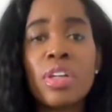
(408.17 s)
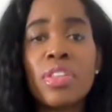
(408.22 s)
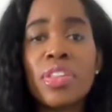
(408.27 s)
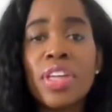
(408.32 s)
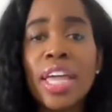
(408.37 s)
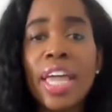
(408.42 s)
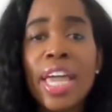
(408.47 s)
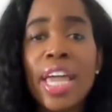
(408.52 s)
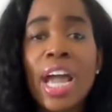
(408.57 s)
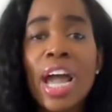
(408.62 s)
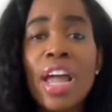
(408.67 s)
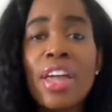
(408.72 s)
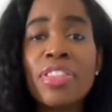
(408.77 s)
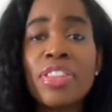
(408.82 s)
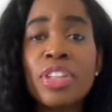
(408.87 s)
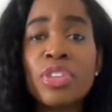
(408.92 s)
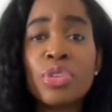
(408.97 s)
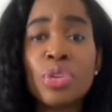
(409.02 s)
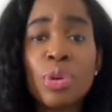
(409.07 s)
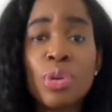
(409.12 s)
The AI
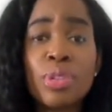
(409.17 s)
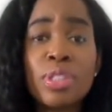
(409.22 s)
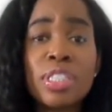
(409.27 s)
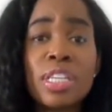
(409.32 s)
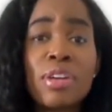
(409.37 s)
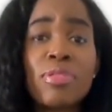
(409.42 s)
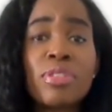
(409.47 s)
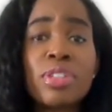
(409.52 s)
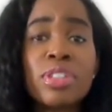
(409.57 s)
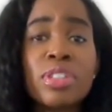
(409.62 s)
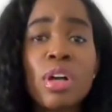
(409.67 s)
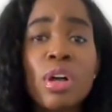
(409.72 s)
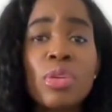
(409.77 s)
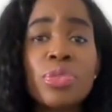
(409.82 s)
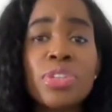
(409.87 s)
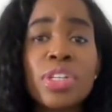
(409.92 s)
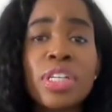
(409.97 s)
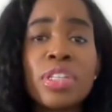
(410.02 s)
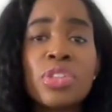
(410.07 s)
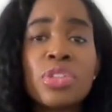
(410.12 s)
then turns that
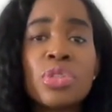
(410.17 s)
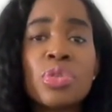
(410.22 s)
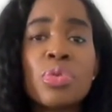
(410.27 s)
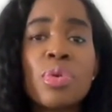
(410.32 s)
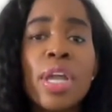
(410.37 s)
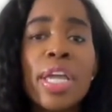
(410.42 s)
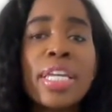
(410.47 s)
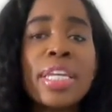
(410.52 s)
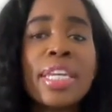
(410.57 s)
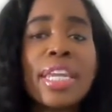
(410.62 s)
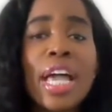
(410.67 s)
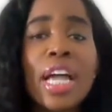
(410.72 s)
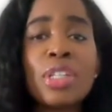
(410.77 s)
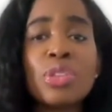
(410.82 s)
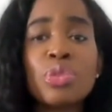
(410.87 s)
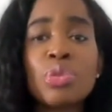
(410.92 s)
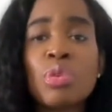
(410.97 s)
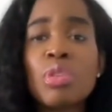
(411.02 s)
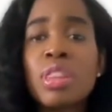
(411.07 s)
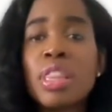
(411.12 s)
result into a
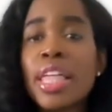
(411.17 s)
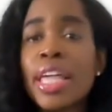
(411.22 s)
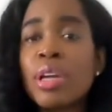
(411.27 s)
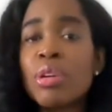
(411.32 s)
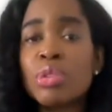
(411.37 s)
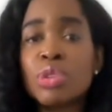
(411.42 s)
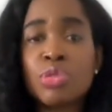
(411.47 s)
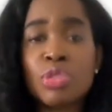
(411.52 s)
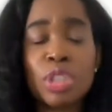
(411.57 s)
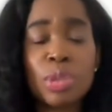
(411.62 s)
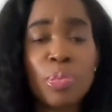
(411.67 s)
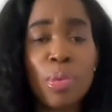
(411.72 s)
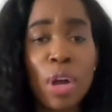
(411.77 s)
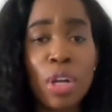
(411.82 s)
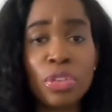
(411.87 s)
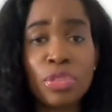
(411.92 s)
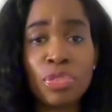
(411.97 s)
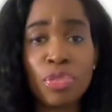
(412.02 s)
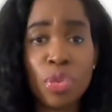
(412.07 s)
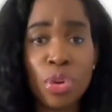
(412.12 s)
natural language
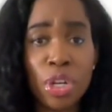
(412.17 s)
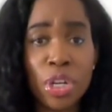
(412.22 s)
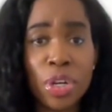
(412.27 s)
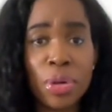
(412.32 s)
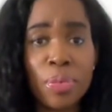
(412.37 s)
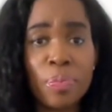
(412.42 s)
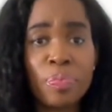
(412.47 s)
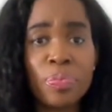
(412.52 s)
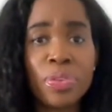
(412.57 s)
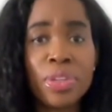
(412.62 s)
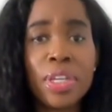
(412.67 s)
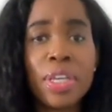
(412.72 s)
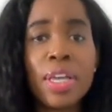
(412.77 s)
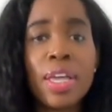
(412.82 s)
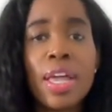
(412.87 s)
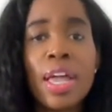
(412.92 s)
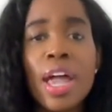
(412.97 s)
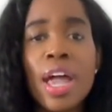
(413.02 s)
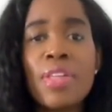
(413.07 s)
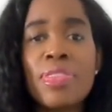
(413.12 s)
response for you.
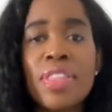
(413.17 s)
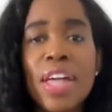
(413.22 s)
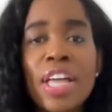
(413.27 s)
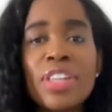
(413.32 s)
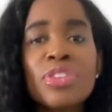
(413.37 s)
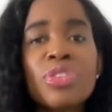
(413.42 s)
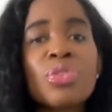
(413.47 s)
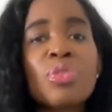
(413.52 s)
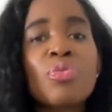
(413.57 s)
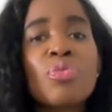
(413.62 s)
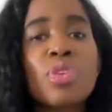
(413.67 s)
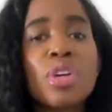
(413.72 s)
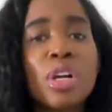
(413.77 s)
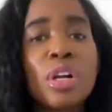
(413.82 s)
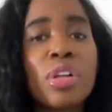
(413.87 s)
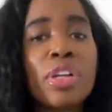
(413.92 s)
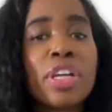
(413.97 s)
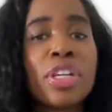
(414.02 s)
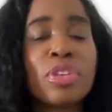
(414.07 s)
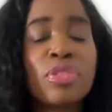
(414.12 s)
And that's the
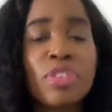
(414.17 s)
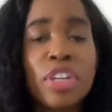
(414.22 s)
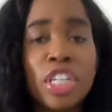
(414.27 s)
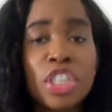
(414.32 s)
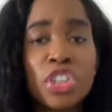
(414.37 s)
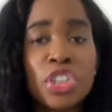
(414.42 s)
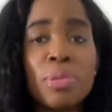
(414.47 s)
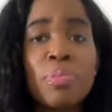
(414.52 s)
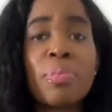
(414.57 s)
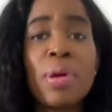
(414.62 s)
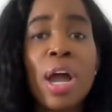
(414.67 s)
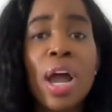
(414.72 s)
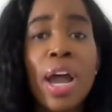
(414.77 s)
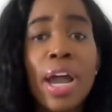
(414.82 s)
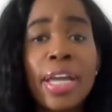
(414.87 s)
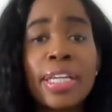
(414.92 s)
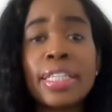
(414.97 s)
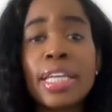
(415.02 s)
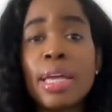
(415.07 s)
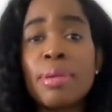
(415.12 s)
real innovation
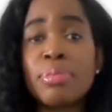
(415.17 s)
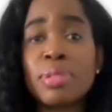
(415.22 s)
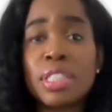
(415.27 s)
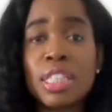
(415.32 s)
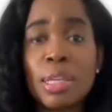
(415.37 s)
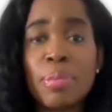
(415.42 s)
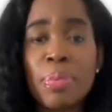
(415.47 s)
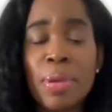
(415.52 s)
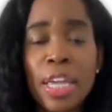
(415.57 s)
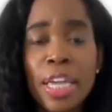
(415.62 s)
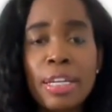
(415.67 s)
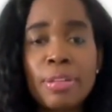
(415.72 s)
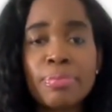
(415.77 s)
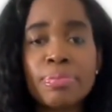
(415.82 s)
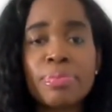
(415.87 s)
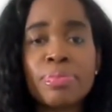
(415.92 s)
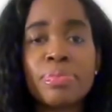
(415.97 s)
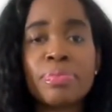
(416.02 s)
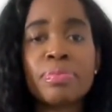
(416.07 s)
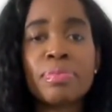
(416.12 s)
behind MCP.
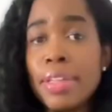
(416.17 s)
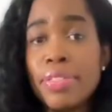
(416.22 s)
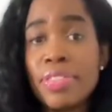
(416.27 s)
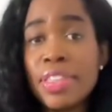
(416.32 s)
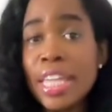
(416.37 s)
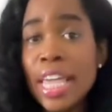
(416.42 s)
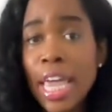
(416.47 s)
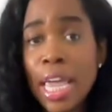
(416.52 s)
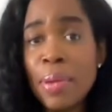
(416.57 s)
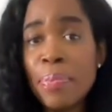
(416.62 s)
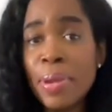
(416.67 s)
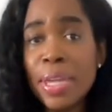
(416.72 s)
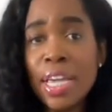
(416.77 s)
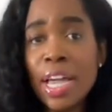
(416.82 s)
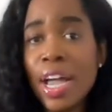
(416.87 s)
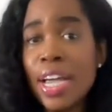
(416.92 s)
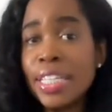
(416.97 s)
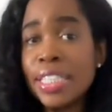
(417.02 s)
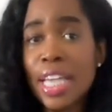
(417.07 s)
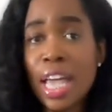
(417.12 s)
The
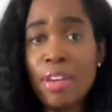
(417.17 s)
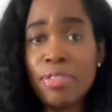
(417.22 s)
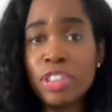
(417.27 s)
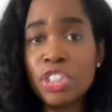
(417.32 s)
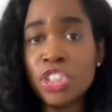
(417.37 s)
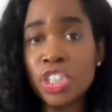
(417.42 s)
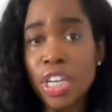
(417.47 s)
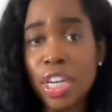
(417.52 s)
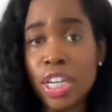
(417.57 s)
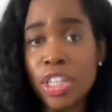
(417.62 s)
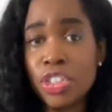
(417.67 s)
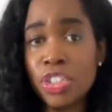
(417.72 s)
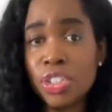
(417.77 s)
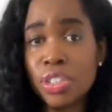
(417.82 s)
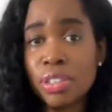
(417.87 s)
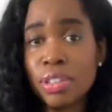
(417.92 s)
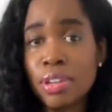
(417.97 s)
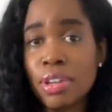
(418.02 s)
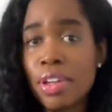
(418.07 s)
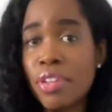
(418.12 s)
APIs haven't
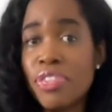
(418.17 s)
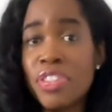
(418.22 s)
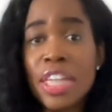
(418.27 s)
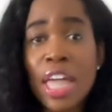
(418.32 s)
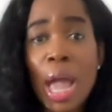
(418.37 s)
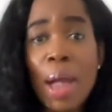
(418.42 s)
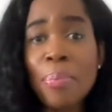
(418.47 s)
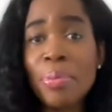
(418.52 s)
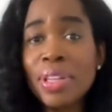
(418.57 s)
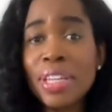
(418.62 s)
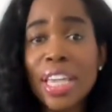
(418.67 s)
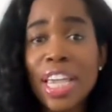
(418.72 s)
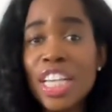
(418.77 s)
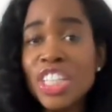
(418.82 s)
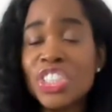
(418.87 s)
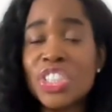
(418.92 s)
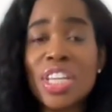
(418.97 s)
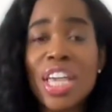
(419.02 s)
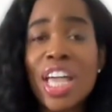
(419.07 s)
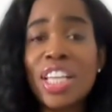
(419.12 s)
changed. The
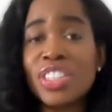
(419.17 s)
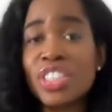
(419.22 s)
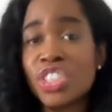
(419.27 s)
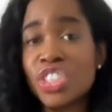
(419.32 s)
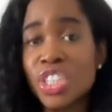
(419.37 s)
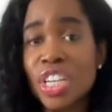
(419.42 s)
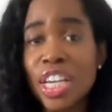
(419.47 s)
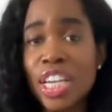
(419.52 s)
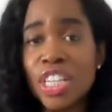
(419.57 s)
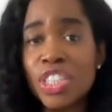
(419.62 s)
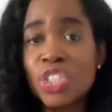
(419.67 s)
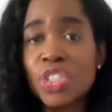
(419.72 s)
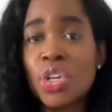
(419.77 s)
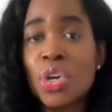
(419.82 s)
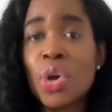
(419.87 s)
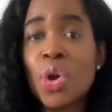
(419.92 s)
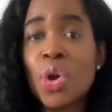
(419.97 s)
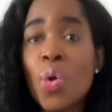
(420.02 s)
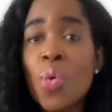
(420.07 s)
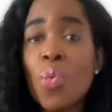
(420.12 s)
application hasn't changed.
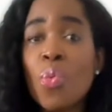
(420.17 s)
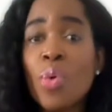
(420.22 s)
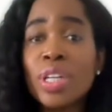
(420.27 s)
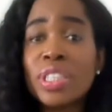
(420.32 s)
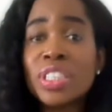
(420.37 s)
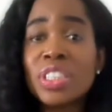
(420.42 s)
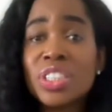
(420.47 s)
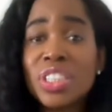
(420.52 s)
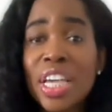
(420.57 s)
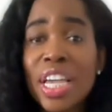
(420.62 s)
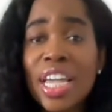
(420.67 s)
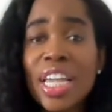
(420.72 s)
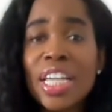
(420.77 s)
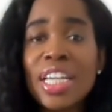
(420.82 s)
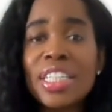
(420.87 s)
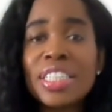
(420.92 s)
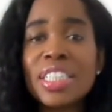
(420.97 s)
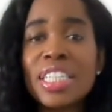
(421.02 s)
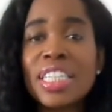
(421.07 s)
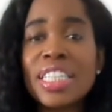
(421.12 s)
What's
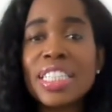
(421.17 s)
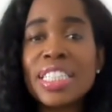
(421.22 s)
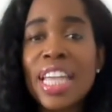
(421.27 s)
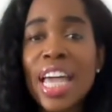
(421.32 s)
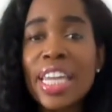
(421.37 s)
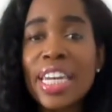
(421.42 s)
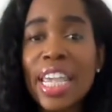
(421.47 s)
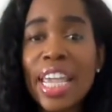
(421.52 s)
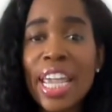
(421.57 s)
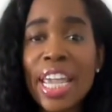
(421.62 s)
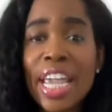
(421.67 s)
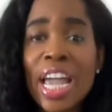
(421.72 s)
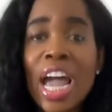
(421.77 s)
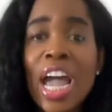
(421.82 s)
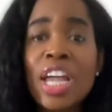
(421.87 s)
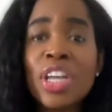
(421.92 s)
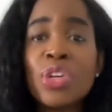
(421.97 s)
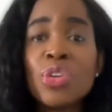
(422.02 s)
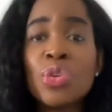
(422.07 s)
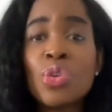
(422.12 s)
changed is that
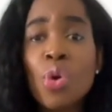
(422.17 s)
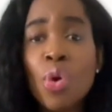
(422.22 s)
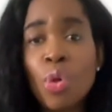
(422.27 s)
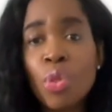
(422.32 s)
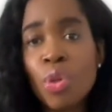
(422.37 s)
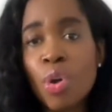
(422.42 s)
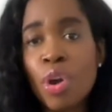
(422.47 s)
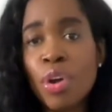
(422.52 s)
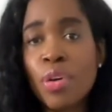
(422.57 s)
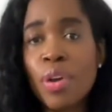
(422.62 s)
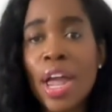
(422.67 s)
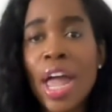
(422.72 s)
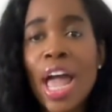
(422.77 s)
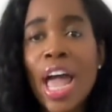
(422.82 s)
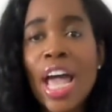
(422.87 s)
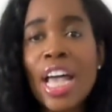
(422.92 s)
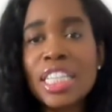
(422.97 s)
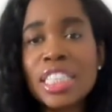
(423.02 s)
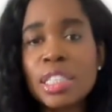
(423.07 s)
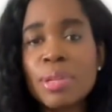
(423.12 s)
AI no longer
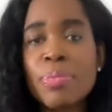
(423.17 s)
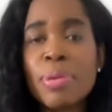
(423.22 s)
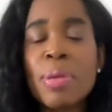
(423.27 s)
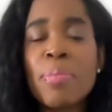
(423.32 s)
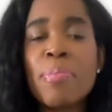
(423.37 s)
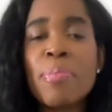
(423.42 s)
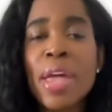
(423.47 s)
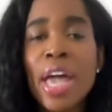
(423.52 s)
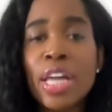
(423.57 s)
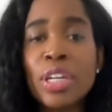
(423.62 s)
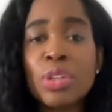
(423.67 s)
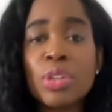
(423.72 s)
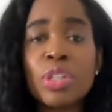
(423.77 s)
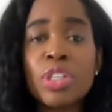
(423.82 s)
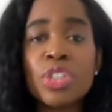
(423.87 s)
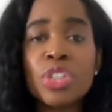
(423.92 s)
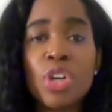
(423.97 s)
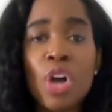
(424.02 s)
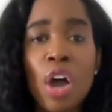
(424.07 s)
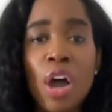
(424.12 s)
has to be
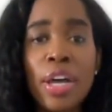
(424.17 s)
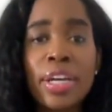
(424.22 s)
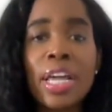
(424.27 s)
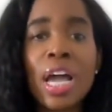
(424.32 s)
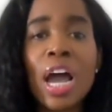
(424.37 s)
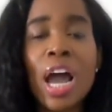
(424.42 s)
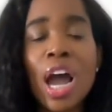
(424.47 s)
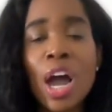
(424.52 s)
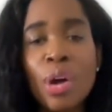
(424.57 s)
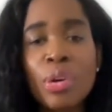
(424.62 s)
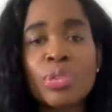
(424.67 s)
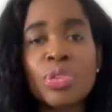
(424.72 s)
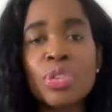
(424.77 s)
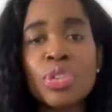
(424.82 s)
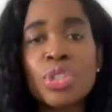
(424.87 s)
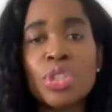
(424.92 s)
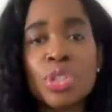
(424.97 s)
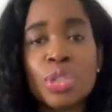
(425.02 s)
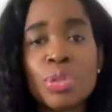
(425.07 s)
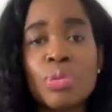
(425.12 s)
manually taught how
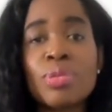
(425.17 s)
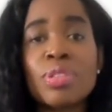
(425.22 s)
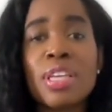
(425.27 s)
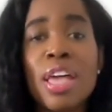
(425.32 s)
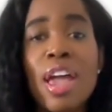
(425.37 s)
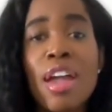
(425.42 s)
to use